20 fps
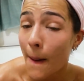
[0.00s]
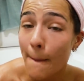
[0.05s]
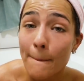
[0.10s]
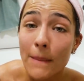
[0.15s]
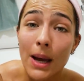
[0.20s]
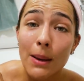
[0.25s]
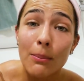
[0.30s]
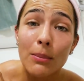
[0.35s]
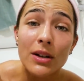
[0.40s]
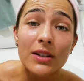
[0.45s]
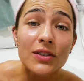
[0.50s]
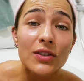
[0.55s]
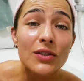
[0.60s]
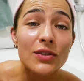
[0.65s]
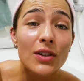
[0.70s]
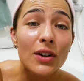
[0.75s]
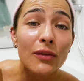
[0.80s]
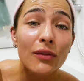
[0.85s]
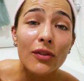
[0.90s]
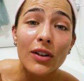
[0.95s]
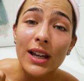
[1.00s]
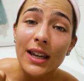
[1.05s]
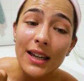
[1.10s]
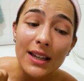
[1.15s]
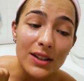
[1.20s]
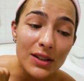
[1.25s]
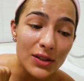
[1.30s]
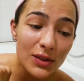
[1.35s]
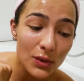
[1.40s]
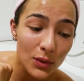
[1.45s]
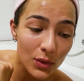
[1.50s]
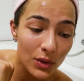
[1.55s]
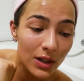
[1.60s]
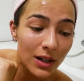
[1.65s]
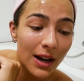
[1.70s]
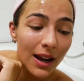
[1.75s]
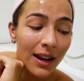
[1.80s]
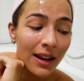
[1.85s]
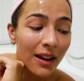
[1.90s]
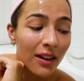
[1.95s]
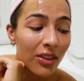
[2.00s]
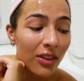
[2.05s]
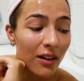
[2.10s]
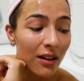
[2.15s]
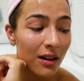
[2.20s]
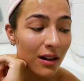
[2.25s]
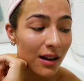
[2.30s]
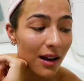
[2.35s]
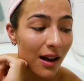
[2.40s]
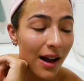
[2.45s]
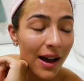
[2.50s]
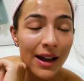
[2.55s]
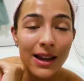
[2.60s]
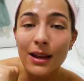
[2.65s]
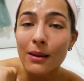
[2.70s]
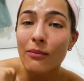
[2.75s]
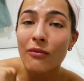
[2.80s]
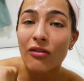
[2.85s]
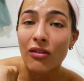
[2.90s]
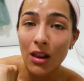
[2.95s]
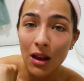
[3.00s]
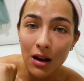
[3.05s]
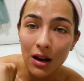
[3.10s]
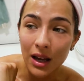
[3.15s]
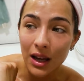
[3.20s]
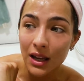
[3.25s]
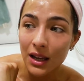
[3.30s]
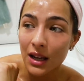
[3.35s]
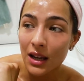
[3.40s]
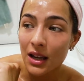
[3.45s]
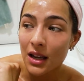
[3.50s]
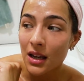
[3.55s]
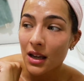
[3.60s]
My muscles are freaking sore, and I thought, I am vlogging.